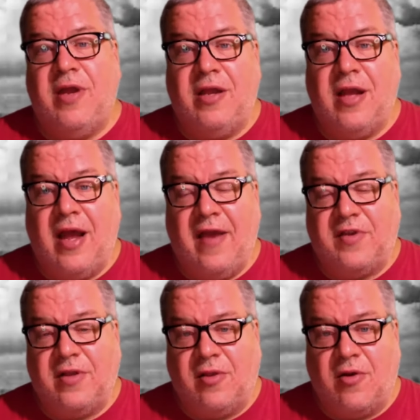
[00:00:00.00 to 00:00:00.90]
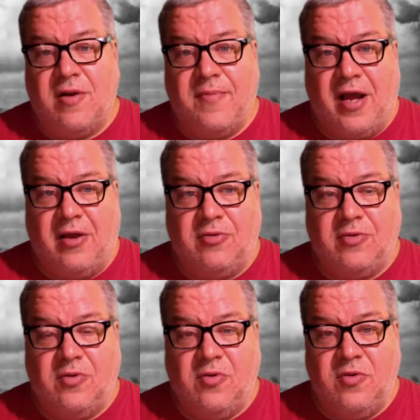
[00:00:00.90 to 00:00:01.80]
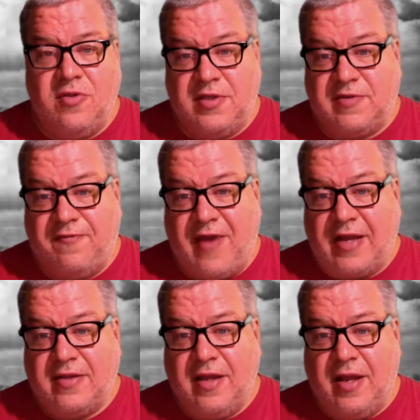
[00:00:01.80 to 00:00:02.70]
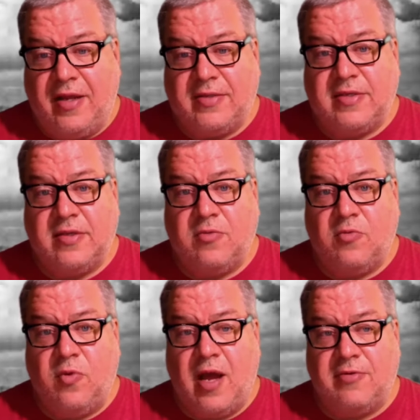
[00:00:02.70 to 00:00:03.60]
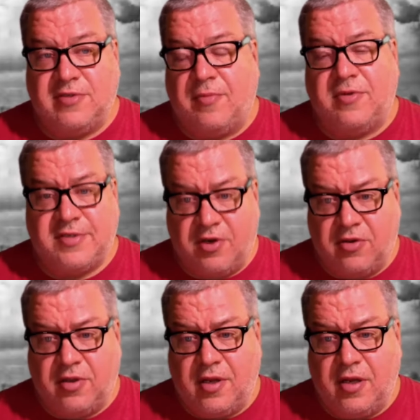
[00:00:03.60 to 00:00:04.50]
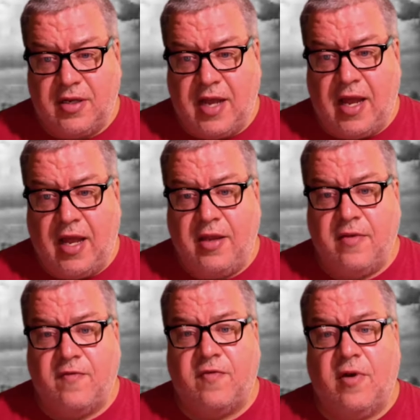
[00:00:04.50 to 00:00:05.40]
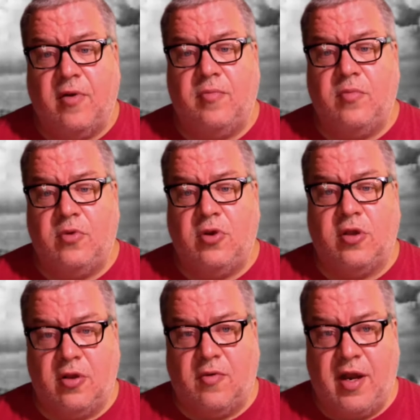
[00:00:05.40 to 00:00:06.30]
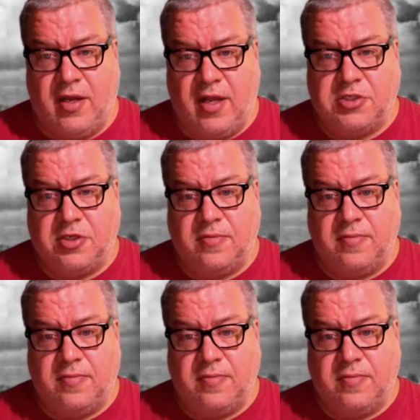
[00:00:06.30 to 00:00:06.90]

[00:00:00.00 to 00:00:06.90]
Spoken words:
I have to learn about this fact that I was almost certainly going to die from nuclear radiation.